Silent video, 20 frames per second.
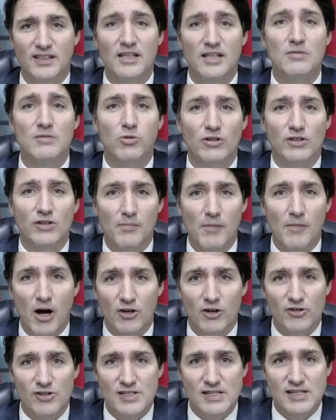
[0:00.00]
liberal
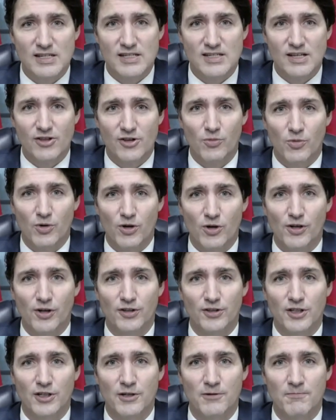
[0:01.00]
democracies in the
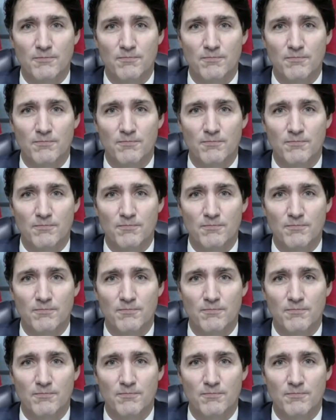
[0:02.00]
world,